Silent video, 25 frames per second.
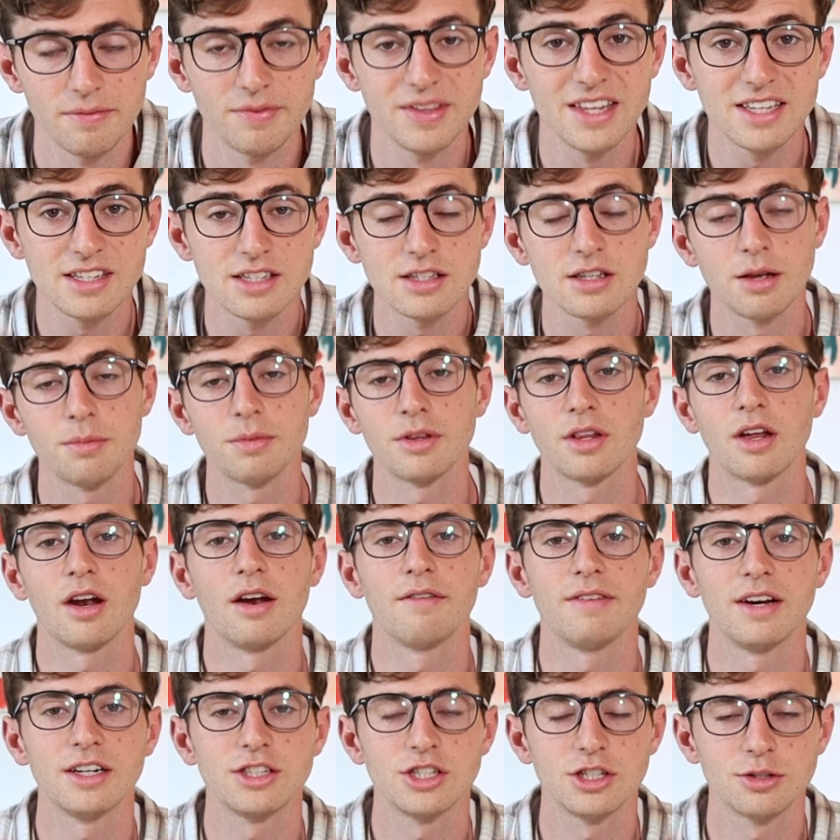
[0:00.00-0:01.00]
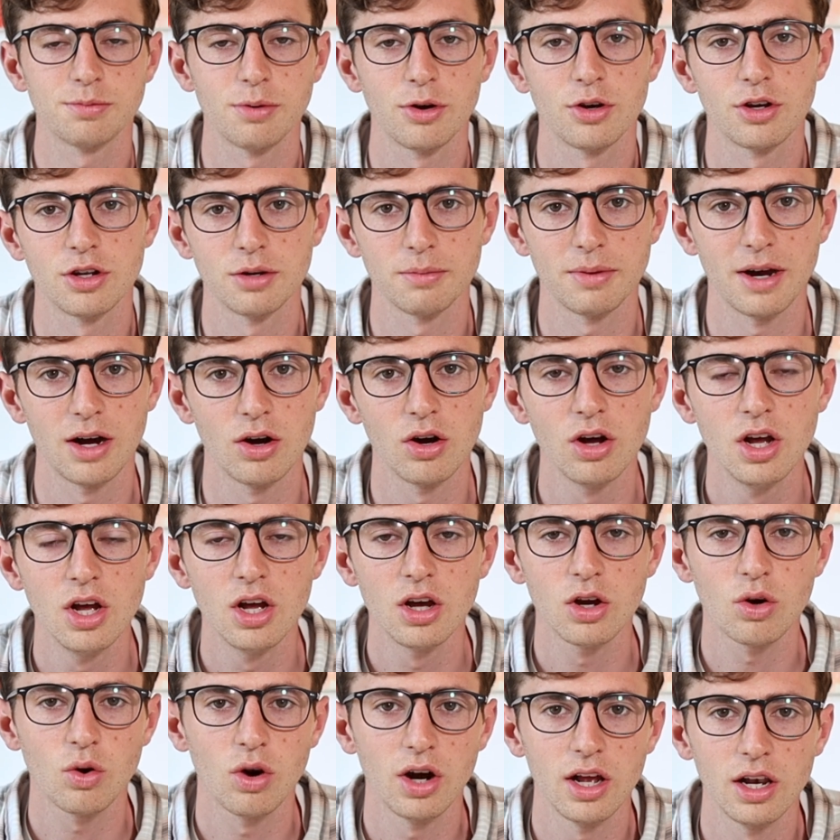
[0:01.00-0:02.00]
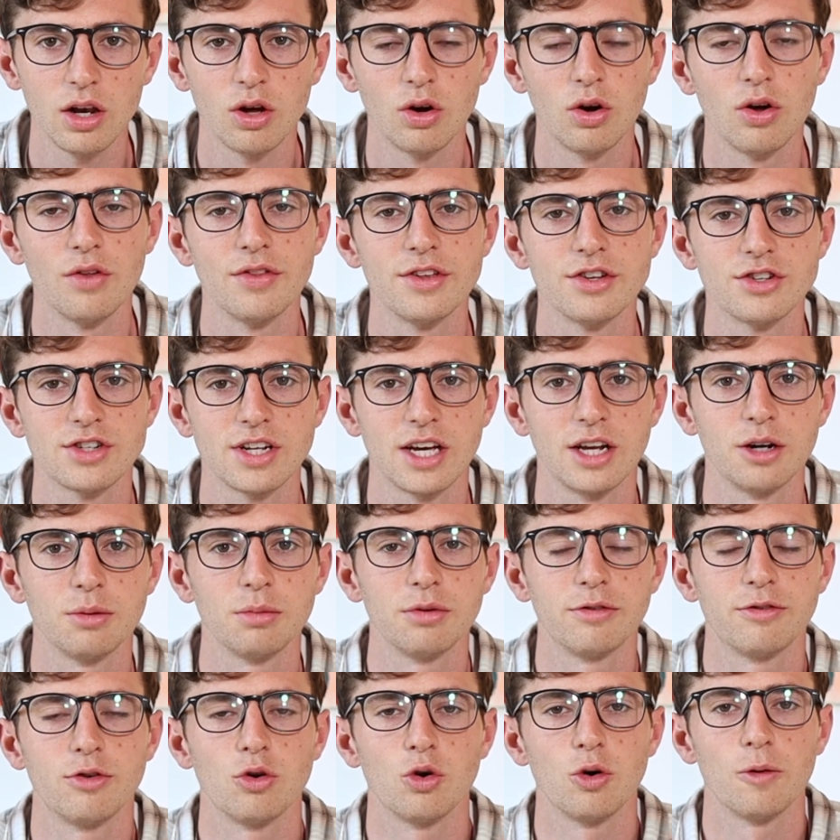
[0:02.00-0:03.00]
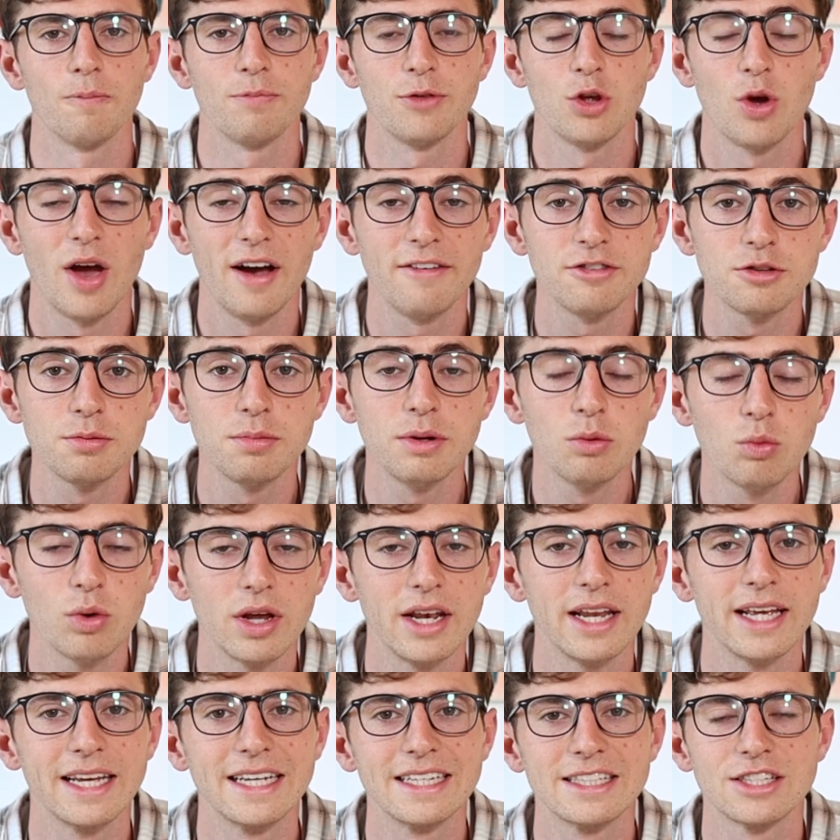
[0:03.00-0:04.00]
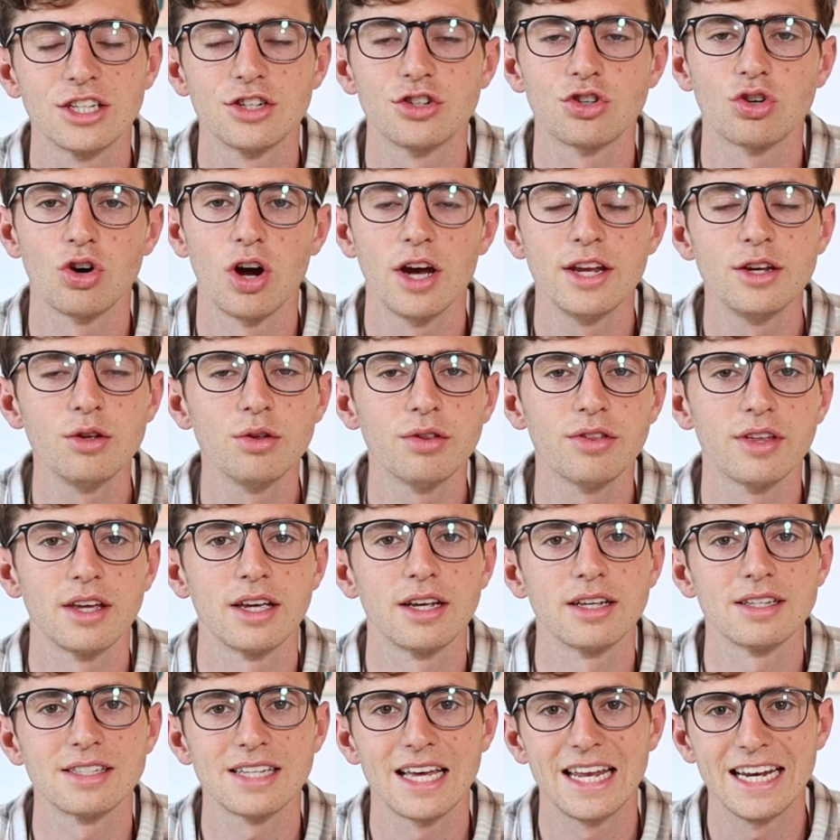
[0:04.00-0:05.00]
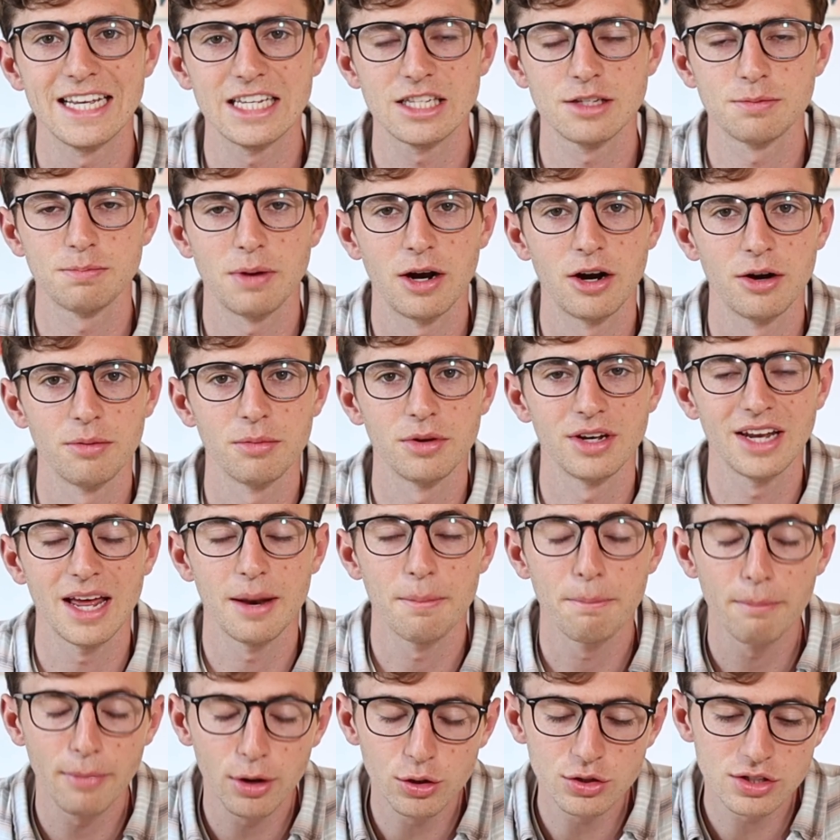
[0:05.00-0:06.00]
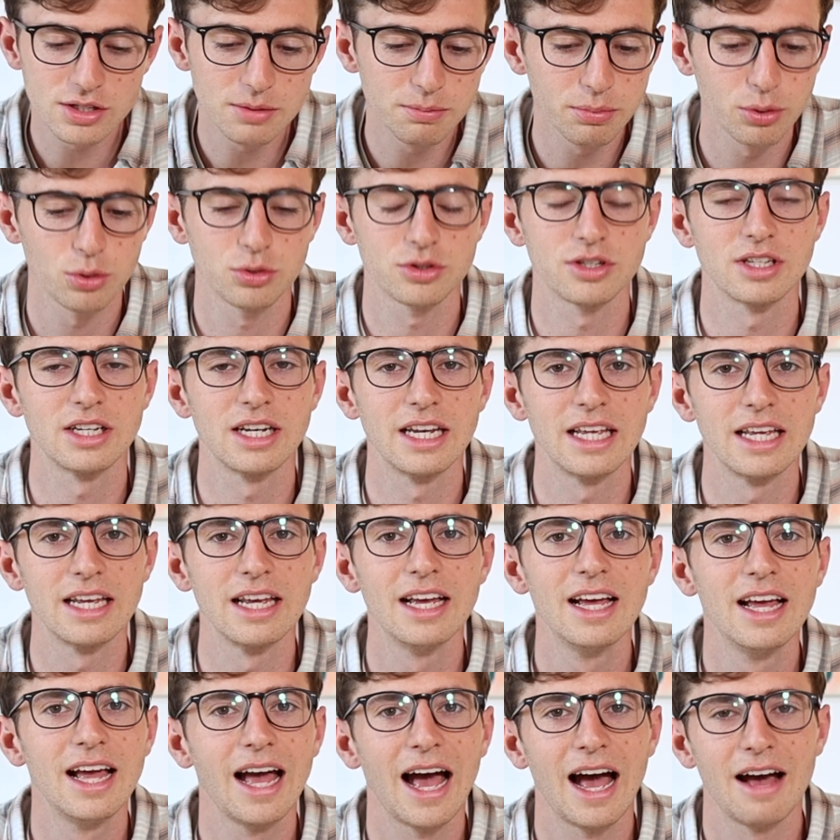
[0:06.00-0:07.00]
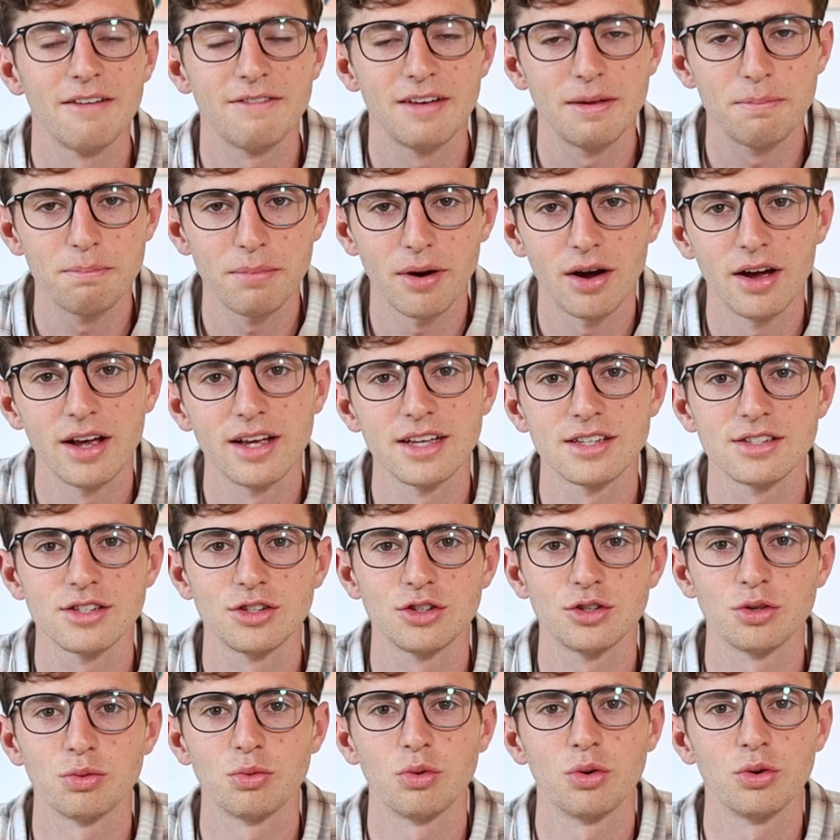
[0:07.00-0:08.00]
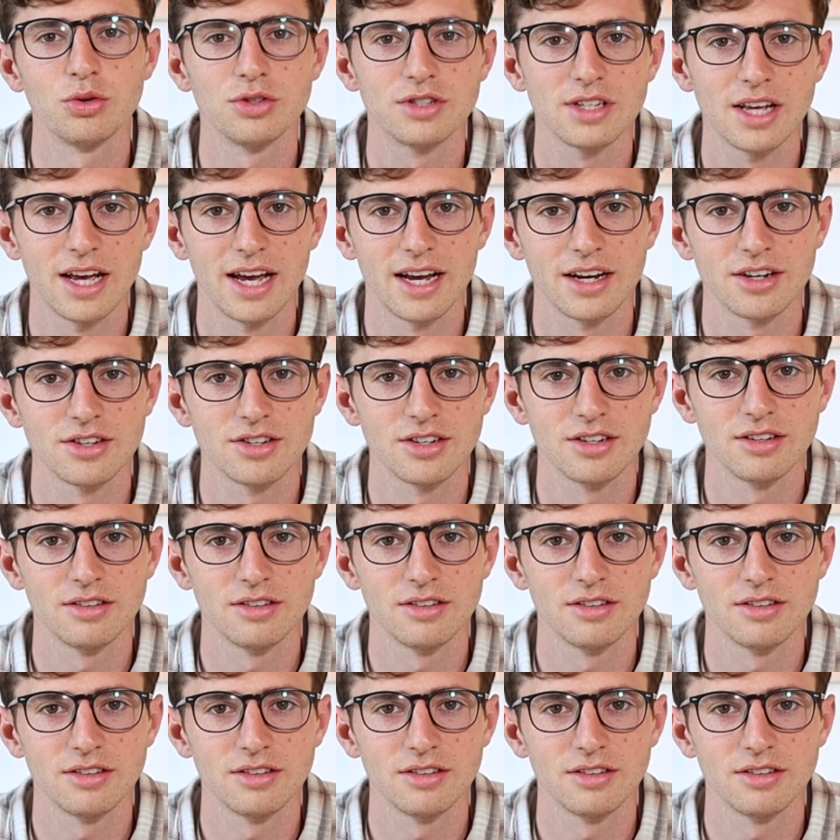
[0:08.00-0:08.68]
And this is something that I've actually spoken about quite a lot on this channel before. You have to be willing to try new things and experiment, and most importantly, have a bias towards action.